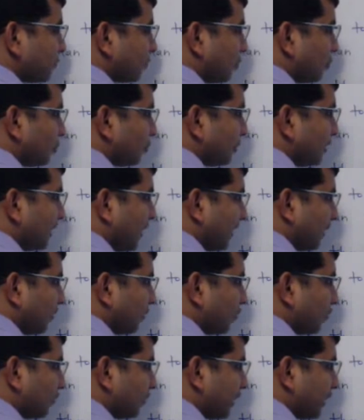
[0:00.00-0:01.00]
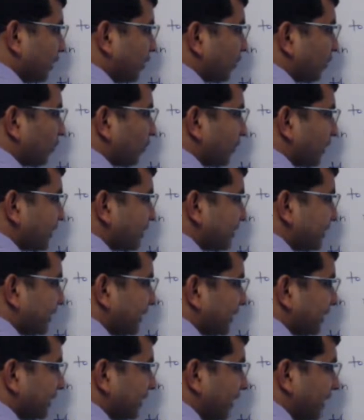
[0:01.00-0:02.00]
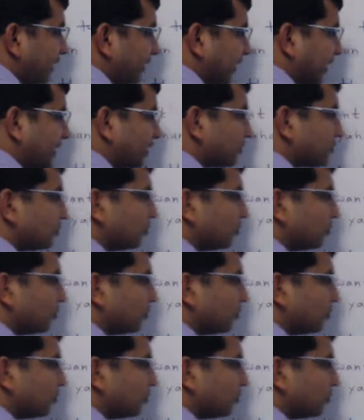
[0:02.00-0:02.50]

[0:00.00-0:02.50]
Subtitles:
The good thing that you noticed here, there